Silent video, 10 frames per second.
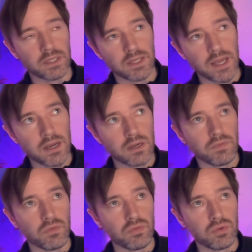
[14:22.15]
at the end of
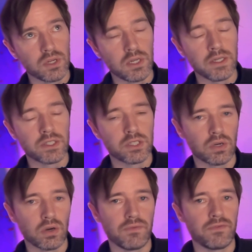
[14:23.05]
a really
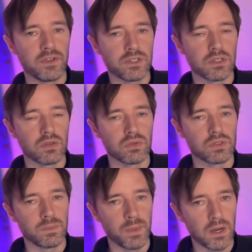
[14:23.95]
tough physical
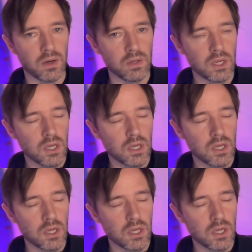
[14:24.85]
spell.